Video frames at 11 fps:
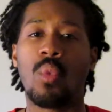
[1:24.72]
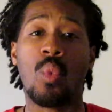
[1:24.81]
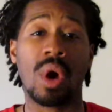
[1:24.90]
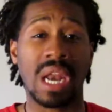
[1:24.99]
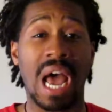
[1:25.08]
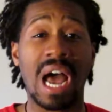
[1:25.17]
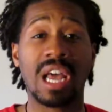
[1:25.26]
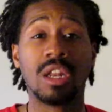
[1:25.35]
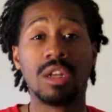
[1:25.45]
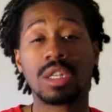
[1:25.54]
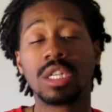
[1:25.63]
When I
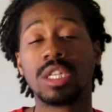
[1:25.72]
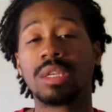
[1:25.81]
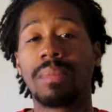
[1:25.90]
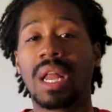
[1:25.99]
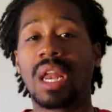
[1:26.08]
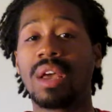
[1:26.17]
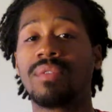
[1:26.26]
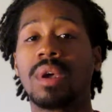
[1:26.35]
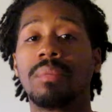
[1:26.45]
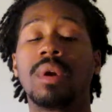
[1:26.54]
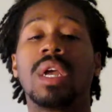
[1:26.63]
looked into my life
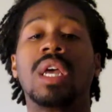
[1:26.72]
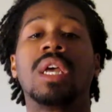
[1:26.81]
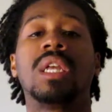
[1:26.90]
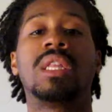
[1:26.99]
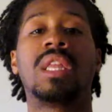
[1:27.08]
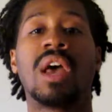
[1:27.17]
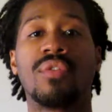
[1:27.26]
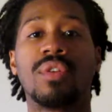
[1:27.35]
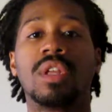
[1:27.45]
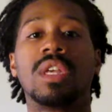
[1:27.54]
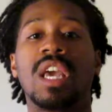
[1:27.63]
number, it
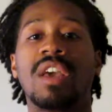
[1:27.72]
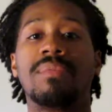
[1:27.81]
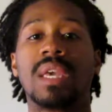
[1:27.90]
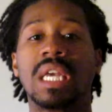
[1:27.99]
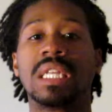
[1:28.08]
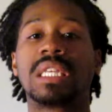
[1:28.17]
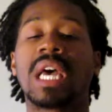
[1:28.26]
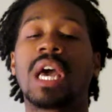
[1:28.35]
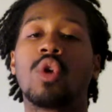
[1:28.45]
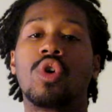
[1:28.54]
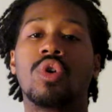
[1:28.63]
definitely gave me
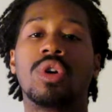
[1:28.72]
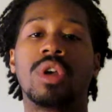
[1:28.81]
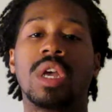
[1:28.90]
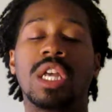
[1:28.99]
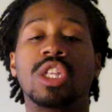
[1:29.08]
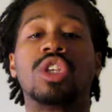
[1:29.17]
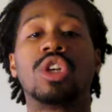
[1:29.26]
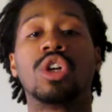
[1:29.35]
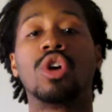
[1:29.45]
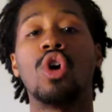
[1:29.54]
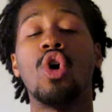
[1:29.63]
insight
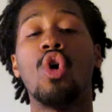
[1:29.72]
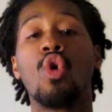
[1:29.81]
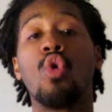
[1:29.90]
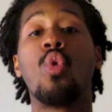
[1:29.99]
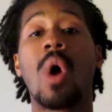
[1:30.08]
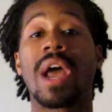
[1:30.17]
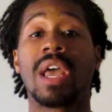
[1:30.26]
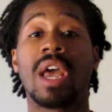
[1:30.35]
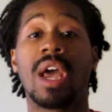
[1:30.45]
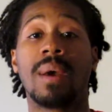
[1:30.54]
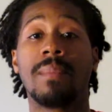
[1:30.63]
into who I
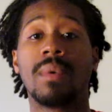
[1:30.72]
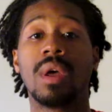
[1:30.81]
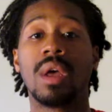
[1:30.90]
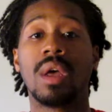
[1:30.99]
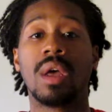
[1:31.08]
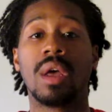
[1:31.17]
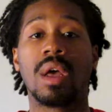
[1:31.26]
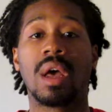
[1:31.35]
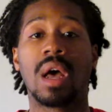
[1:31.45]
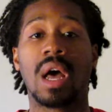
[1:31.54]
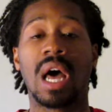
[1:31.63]
am.
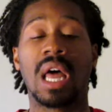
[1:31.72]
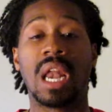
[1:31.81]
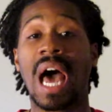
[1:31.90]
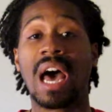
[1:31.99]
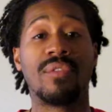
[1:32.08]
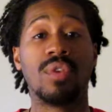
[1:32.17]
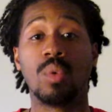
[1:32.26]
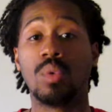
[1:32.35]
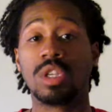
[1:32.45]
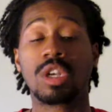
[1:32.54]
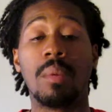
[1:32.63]
A lot of it
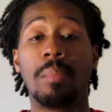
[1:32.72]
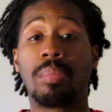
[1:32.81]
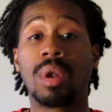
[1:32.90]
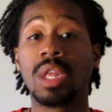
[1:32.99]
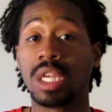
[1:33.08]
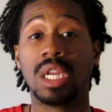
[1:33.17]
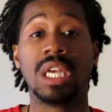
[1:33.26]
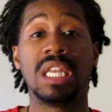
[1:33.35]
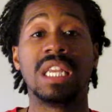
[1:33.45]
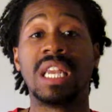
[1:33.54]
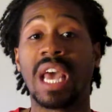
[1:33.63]
was completely
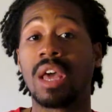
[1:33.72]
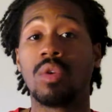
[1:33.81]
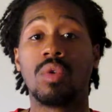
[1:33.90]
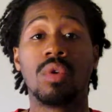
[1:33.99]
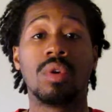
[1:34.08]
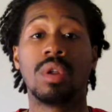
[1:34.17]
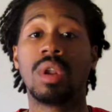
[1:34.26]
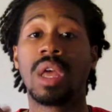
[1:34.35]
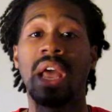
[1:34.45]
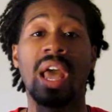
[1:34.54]
dead on.